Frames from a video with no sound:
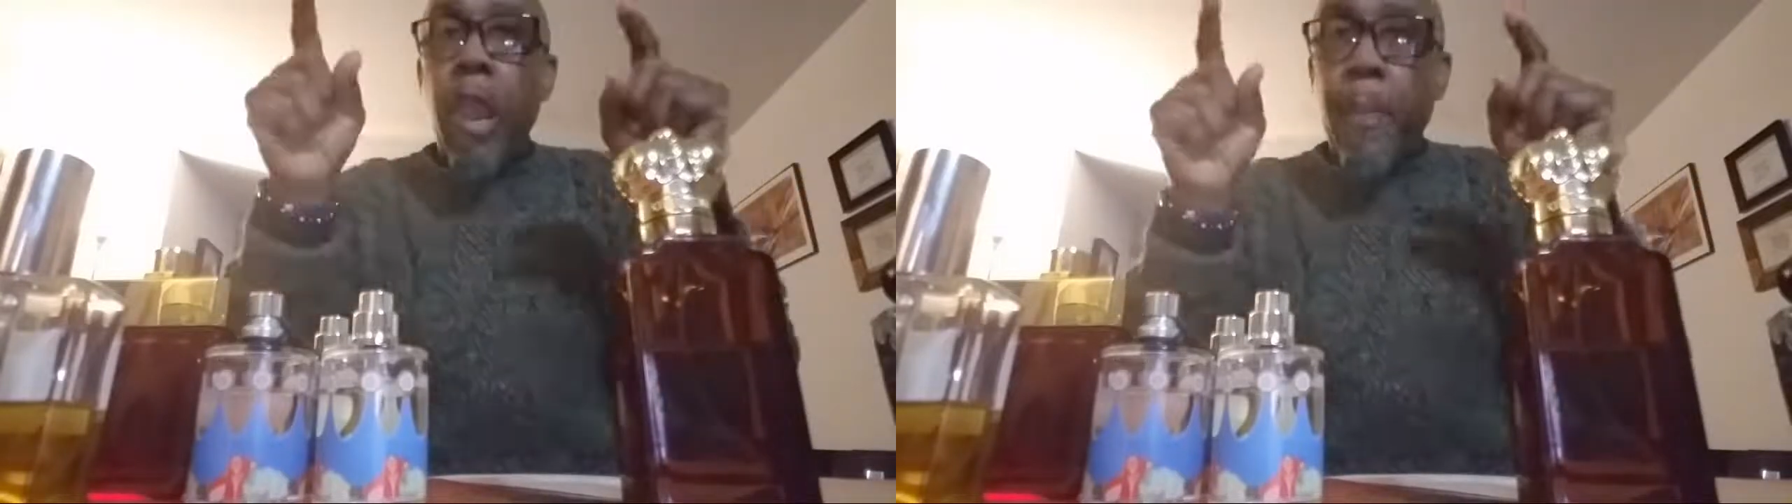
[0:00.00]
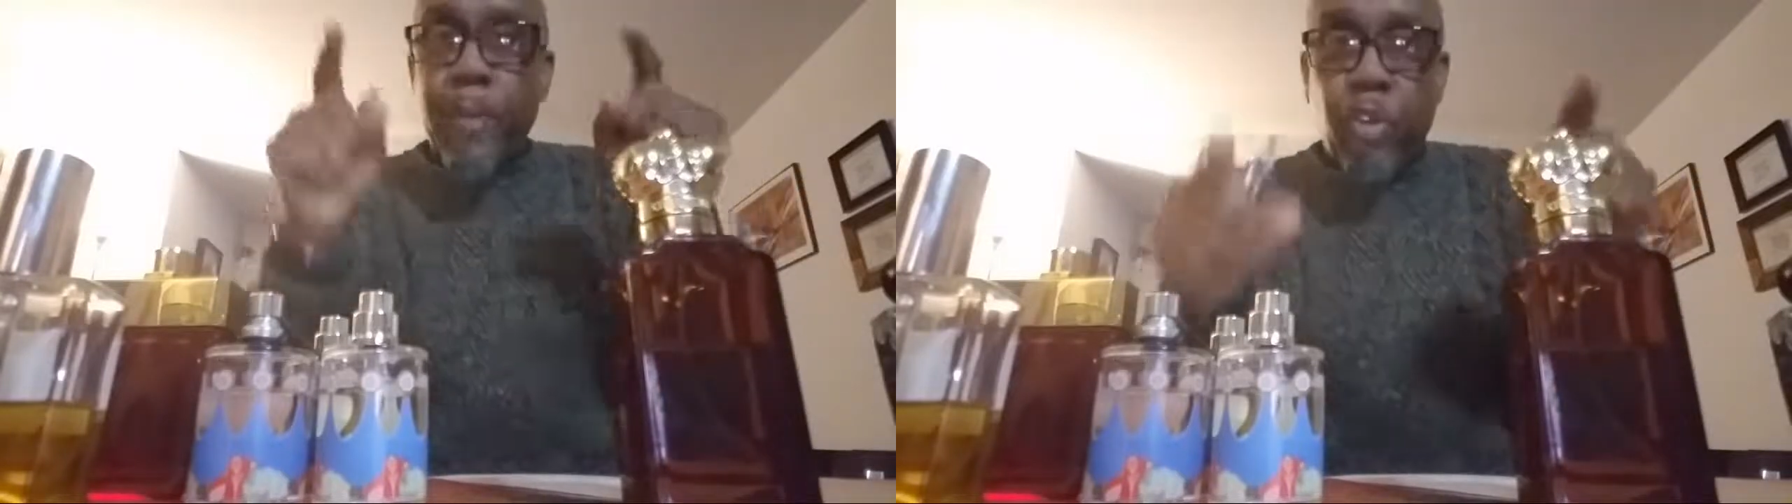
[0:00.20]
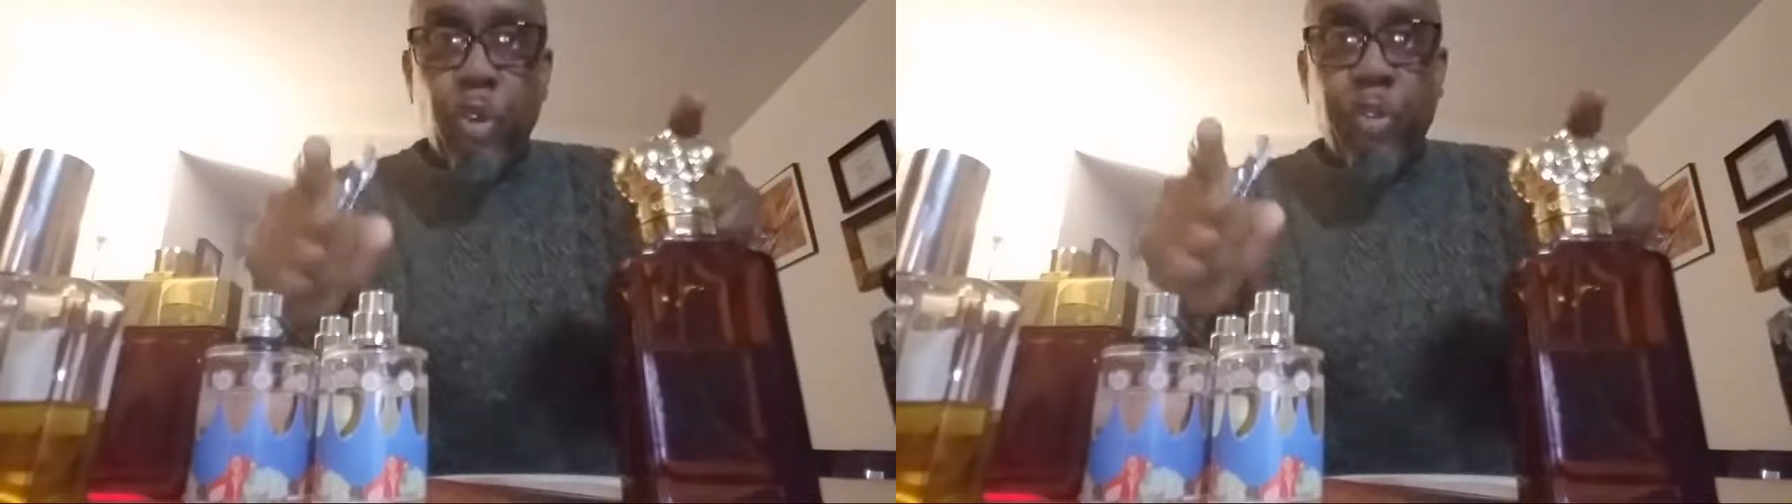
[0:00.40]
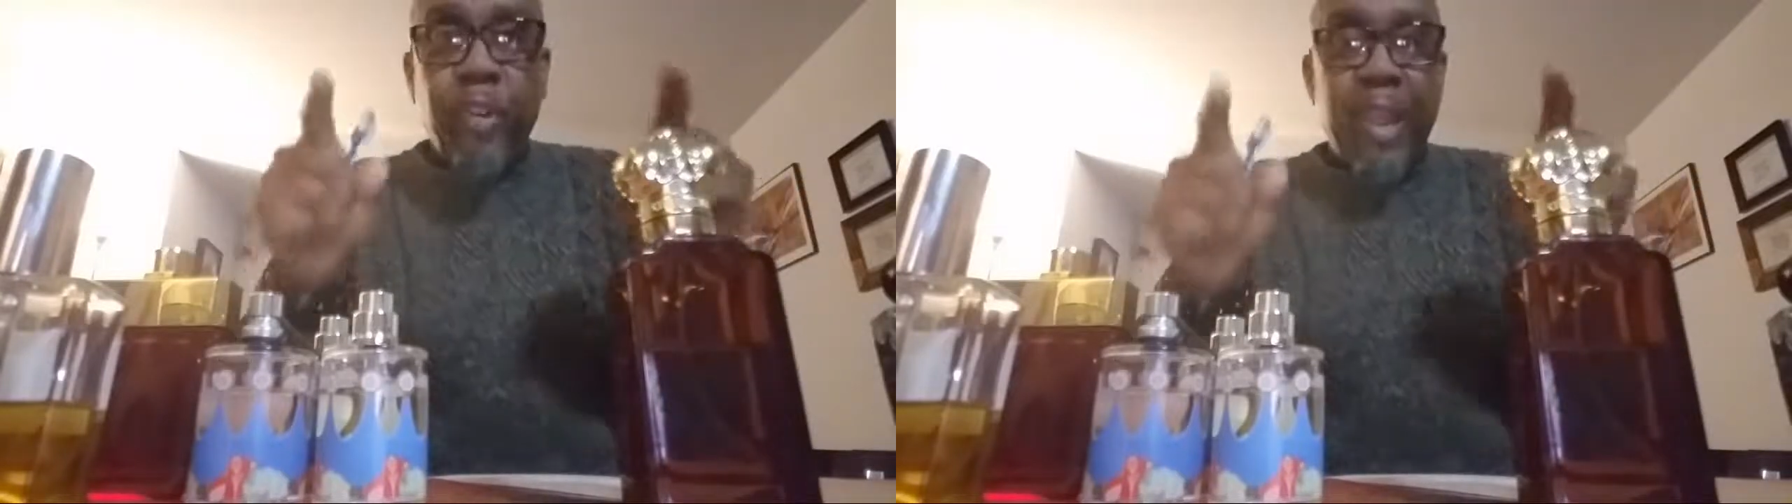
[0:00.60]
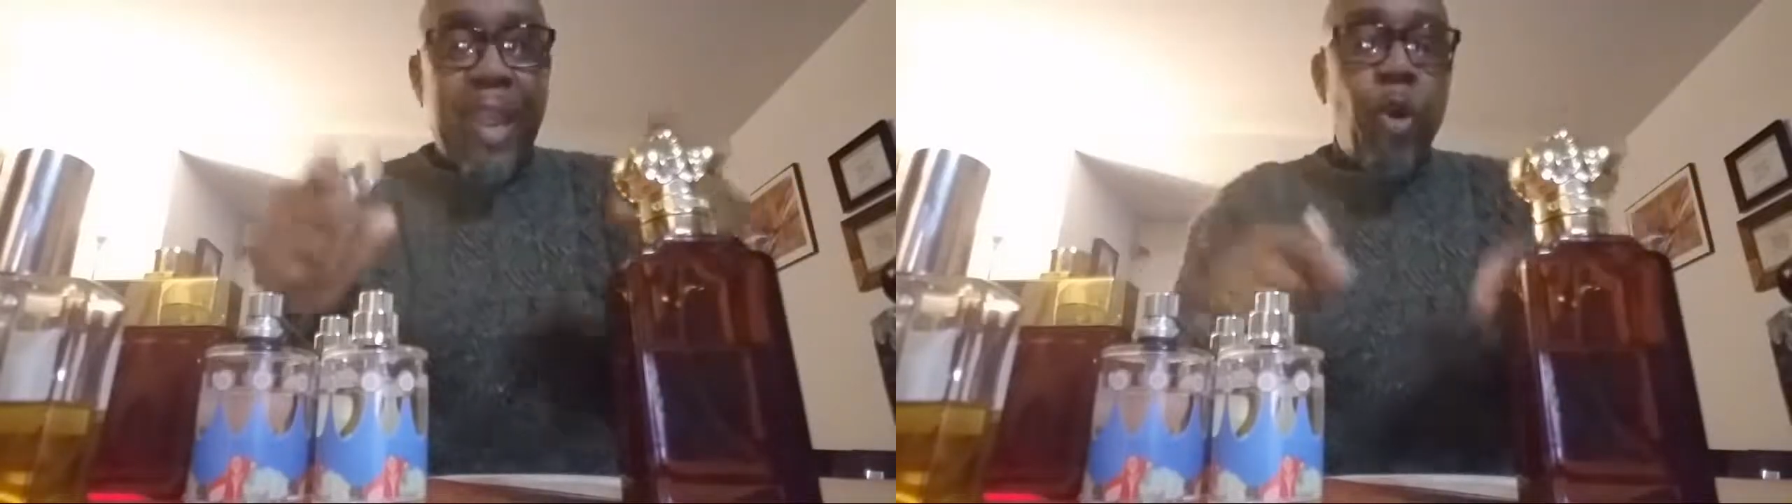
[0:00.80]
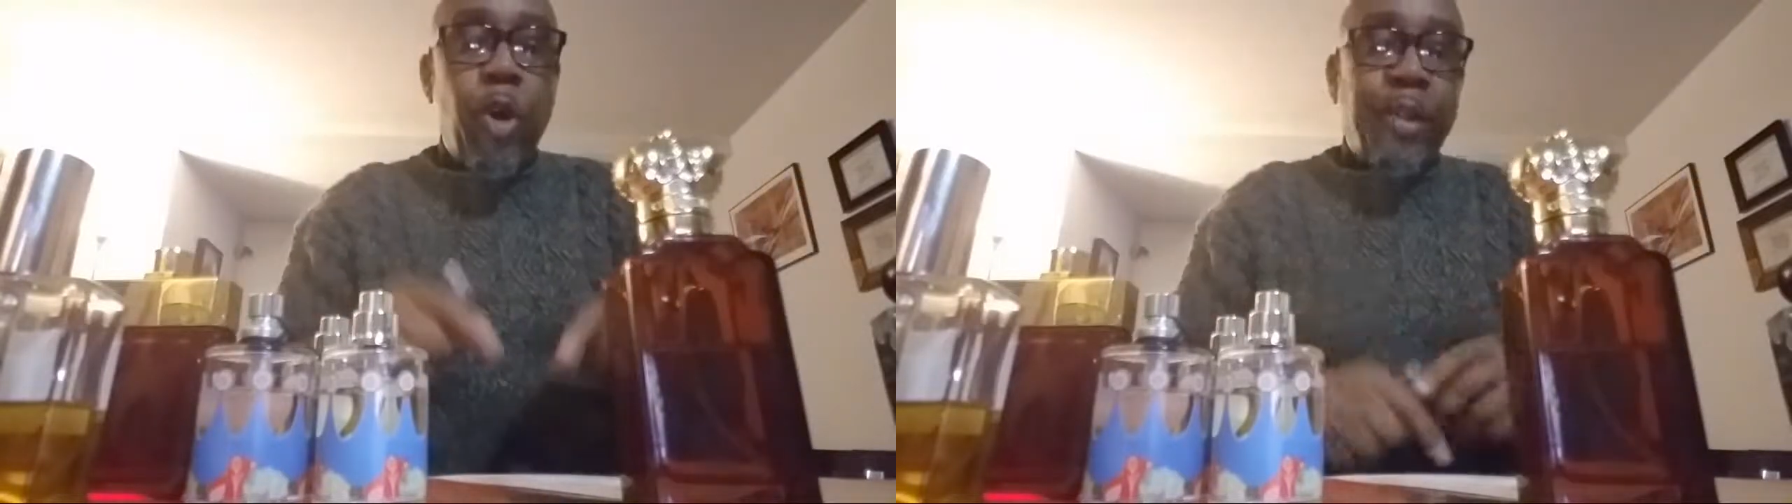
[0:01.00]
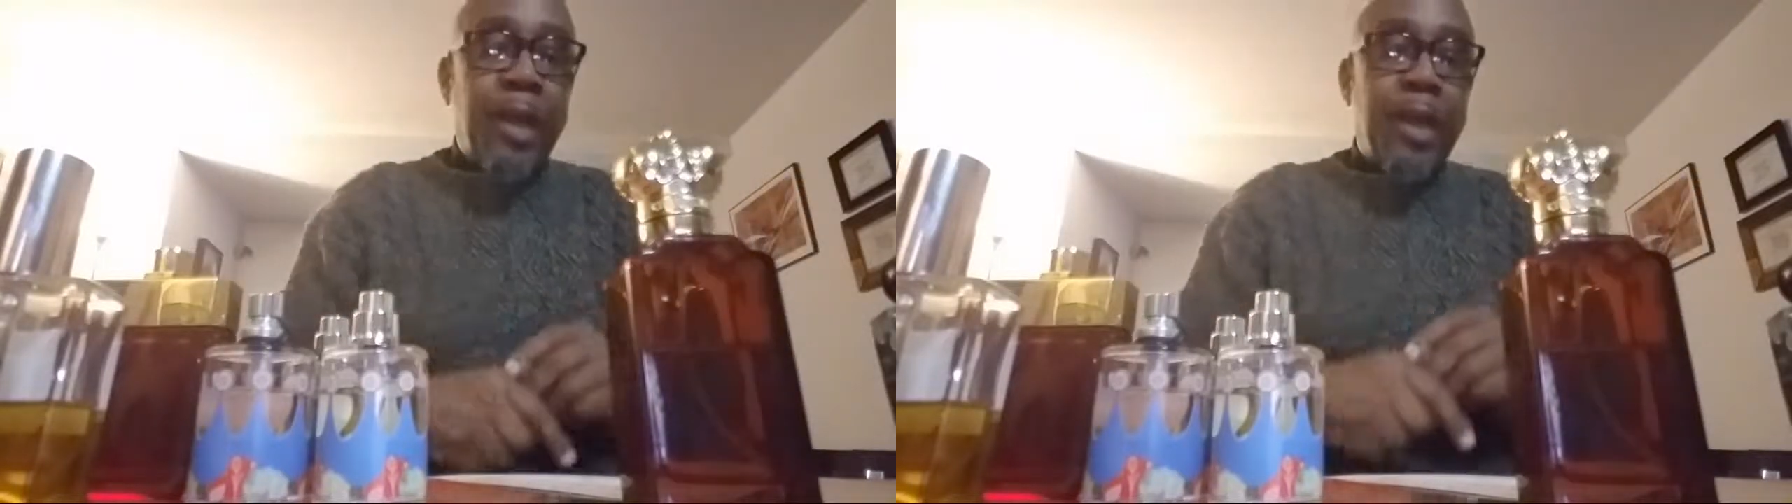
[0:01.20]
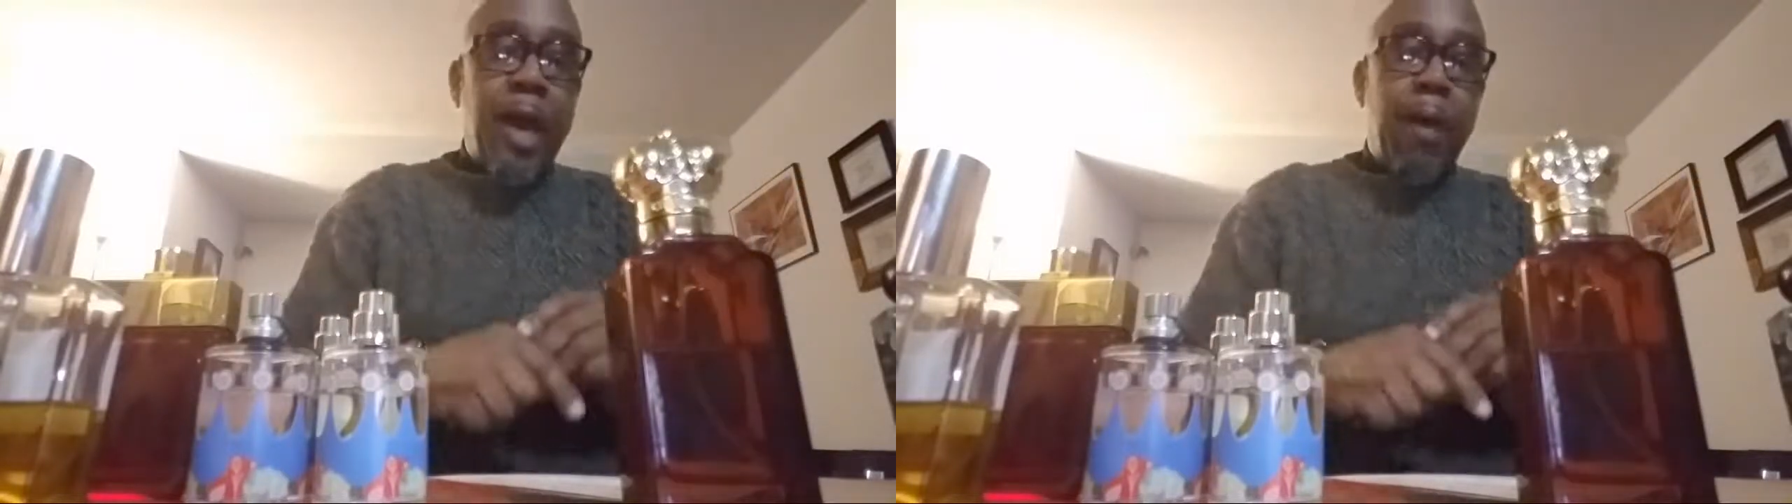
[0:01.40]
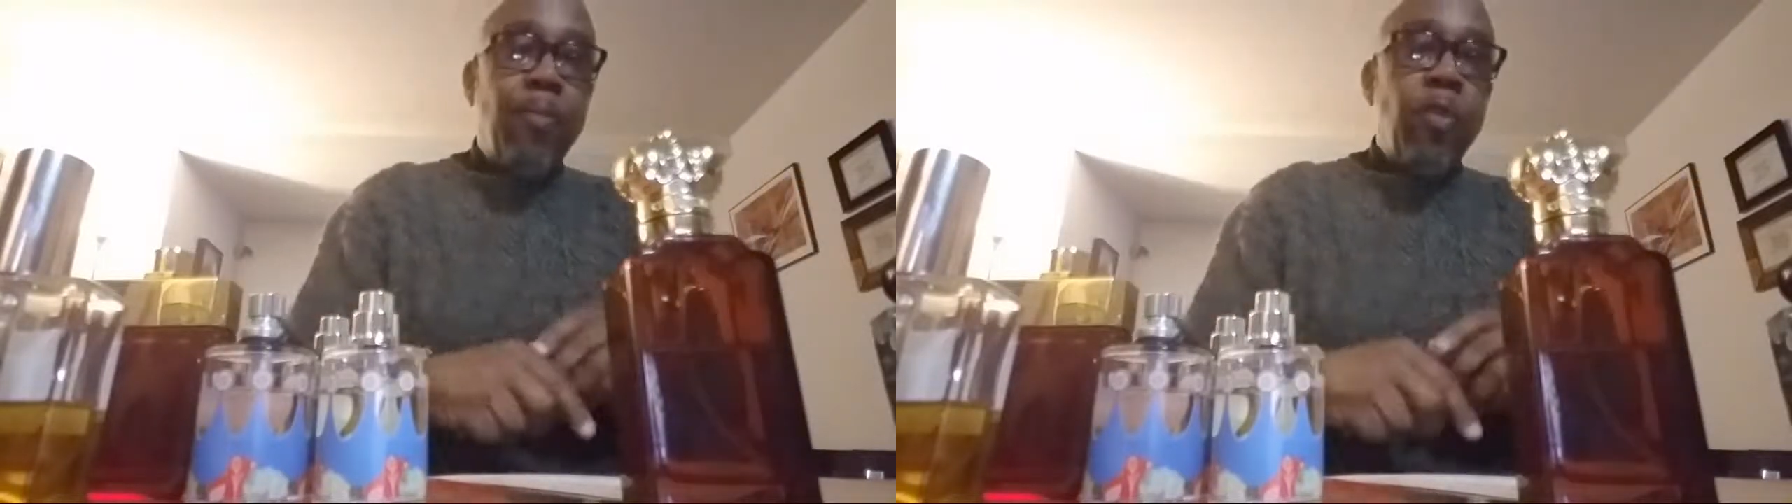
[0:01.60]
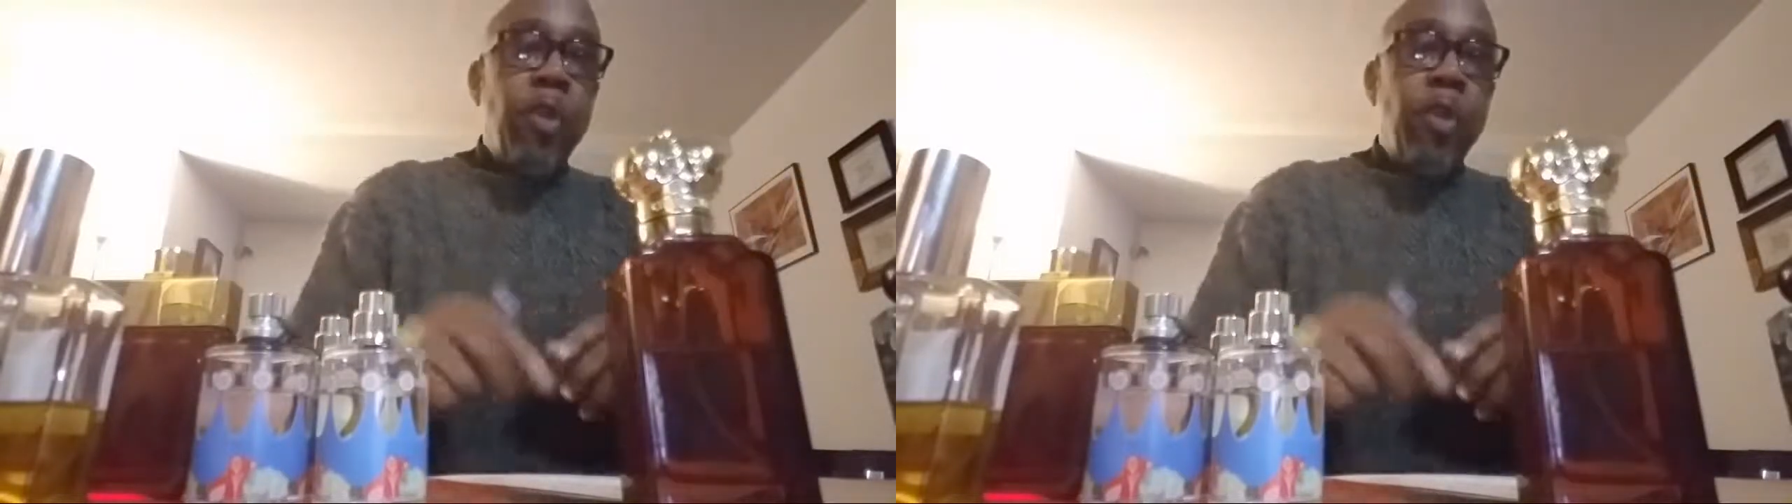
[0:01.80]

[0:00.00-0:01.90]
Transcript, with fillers: at producer at AOL.com.